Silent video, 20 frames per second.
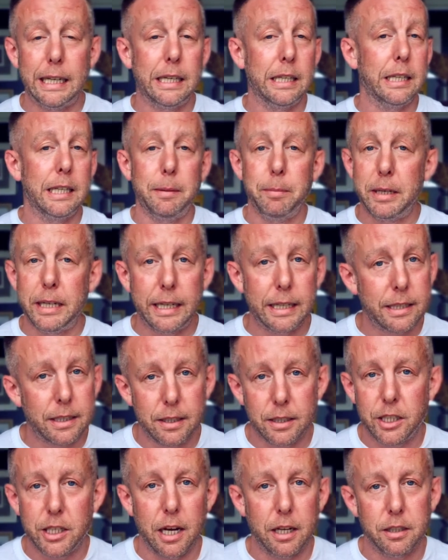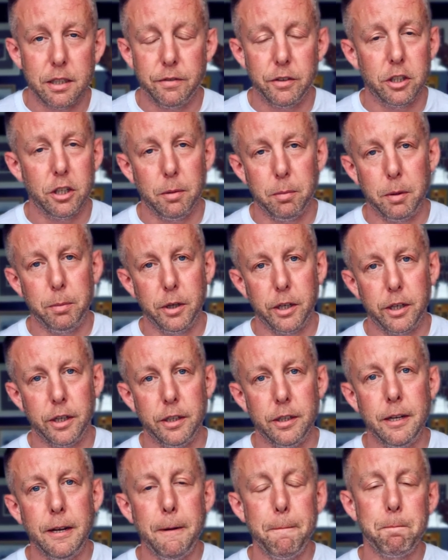it eliminates the chance of a double
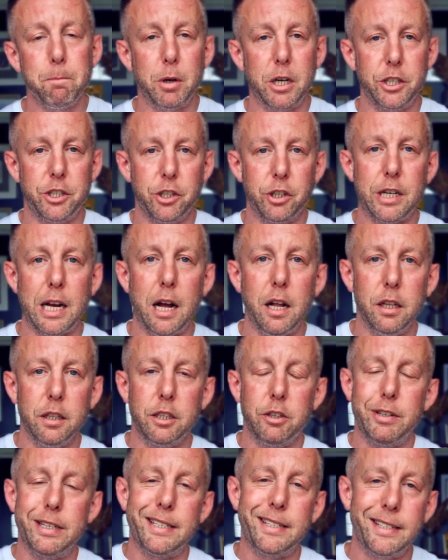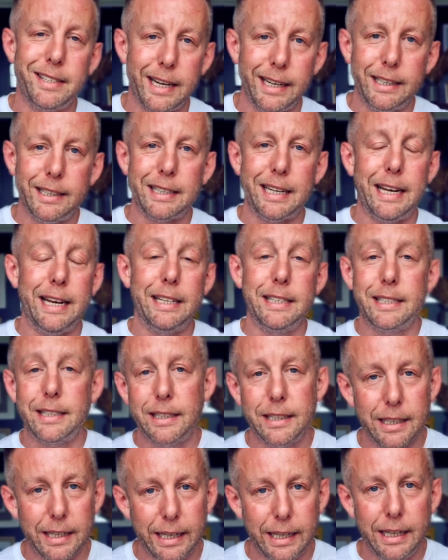booking because your calendar is synced
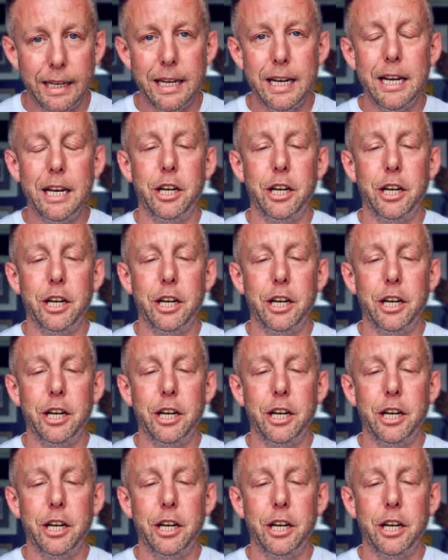instantly